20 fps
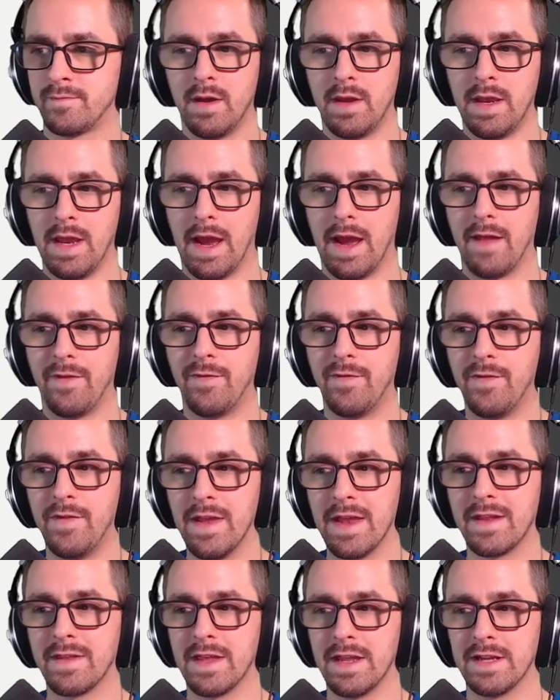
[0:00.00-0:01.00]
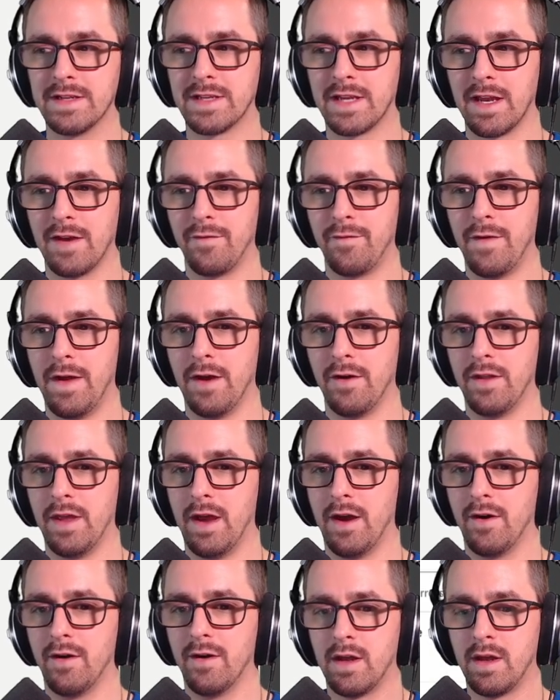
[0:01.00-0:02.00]
Yeah, I think that it's going to fail
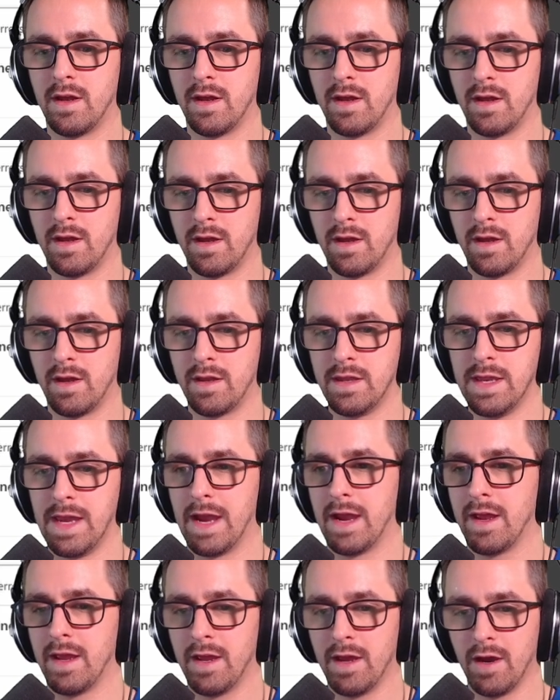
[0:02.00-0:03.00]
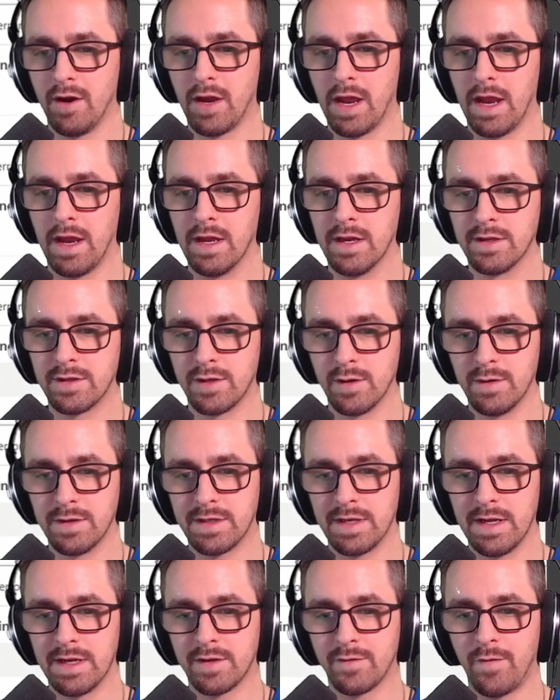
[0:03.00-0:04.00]
now. Yeah. Okay. So it
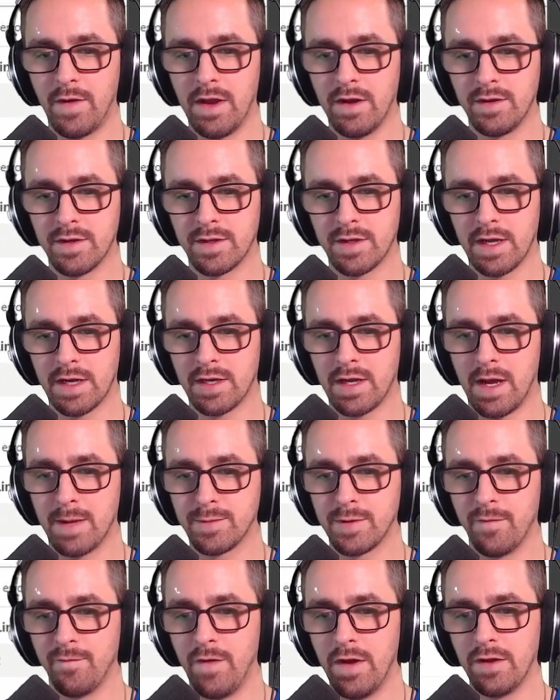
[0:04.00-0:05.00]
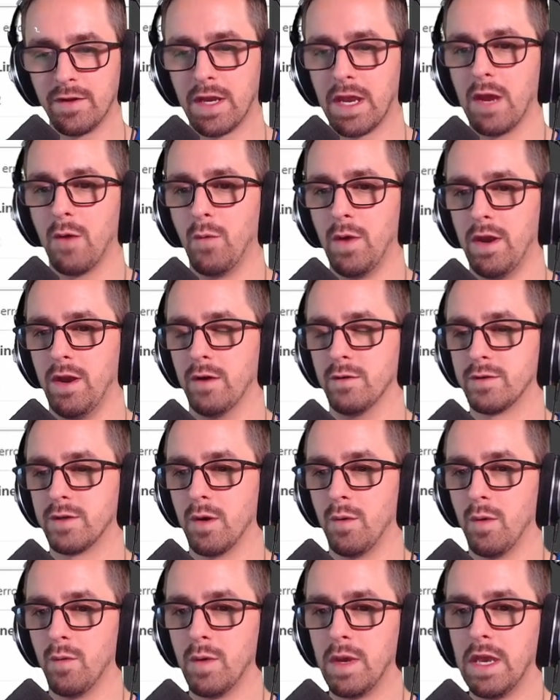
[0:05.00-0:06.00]
says failed to select option, failed to get window.
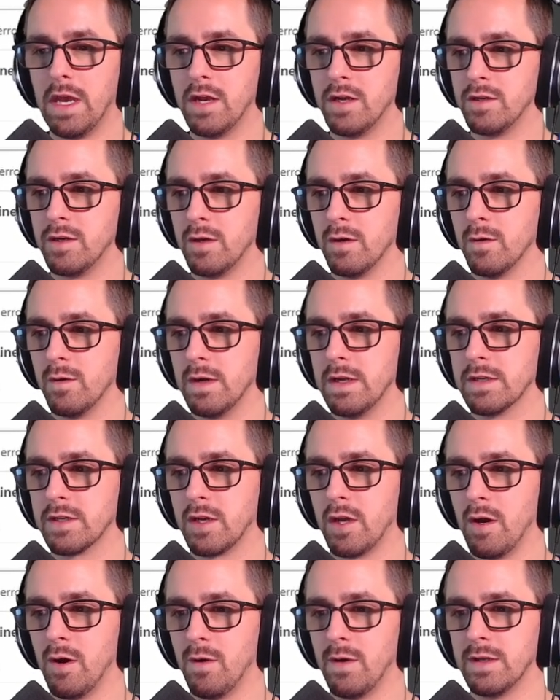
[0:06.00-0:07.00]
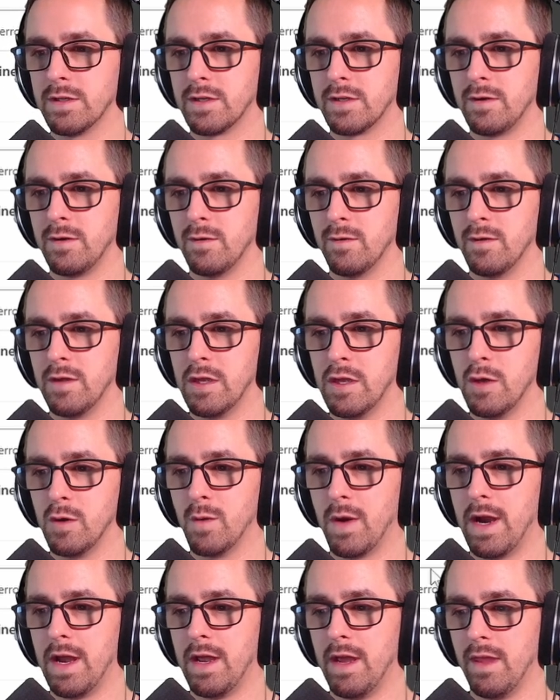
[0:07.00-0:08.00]
So what we need to do is go into the
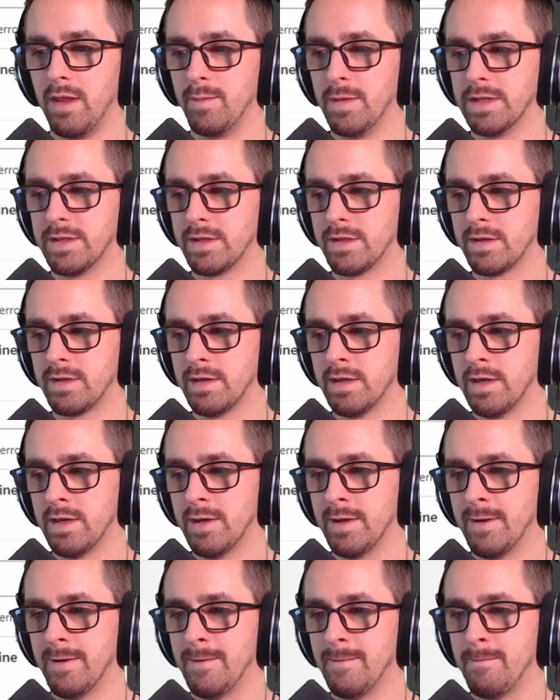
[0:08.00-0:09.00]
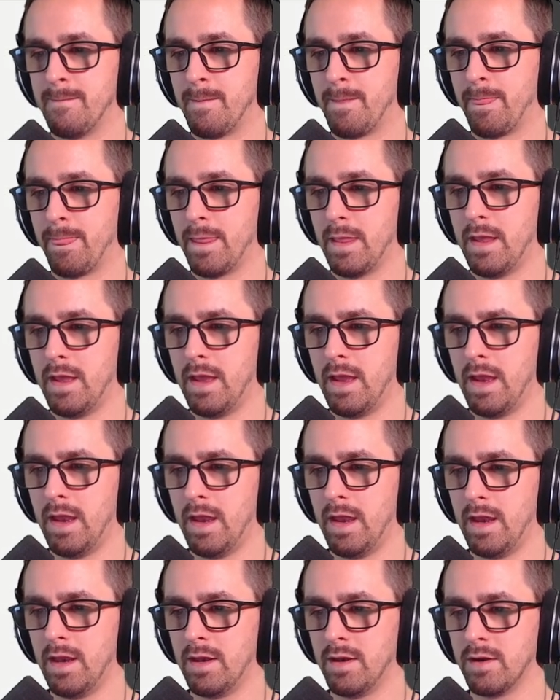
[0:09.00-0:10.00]
UI elements
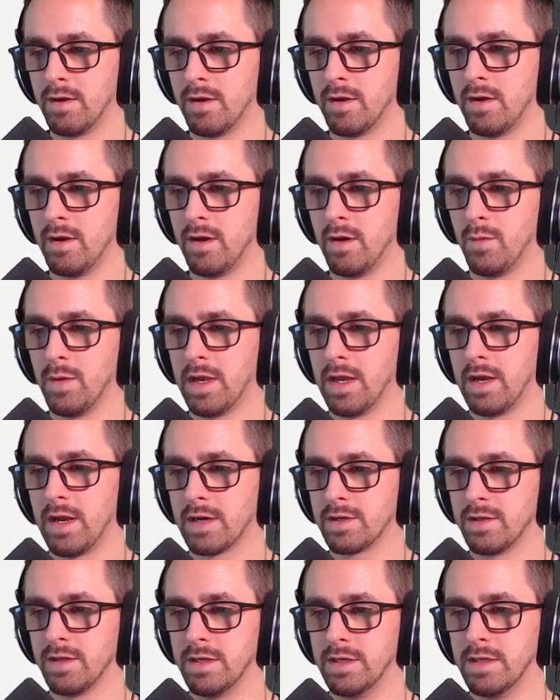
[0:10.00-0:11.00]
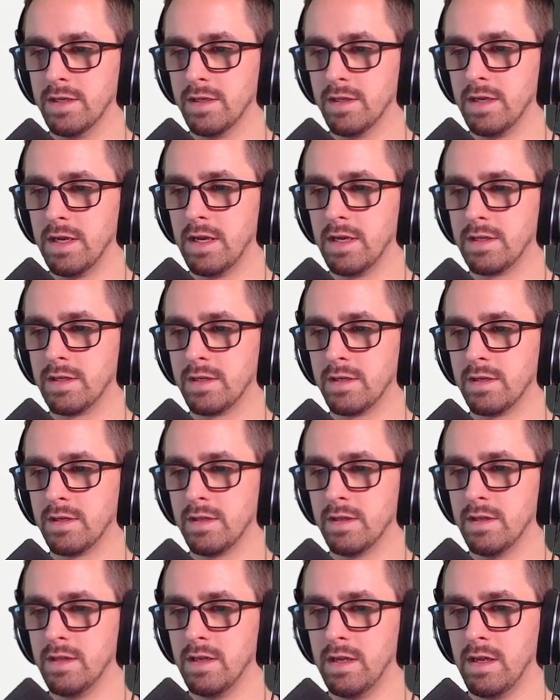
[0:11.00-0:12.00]
and uh, we can actually delete
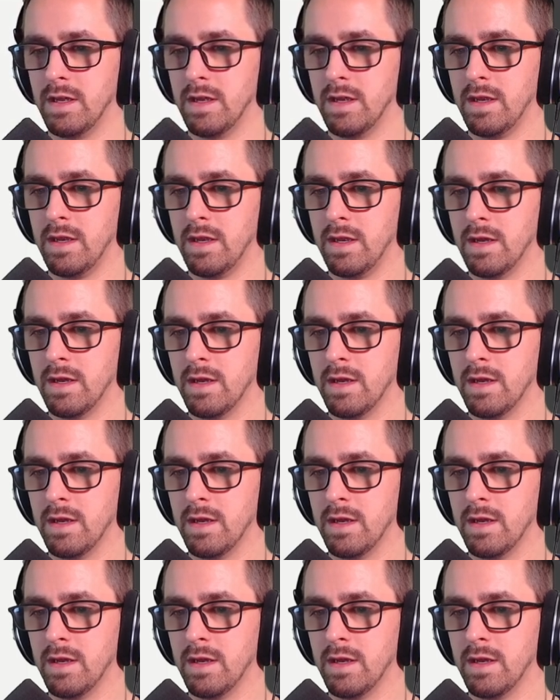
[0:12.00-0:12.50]
the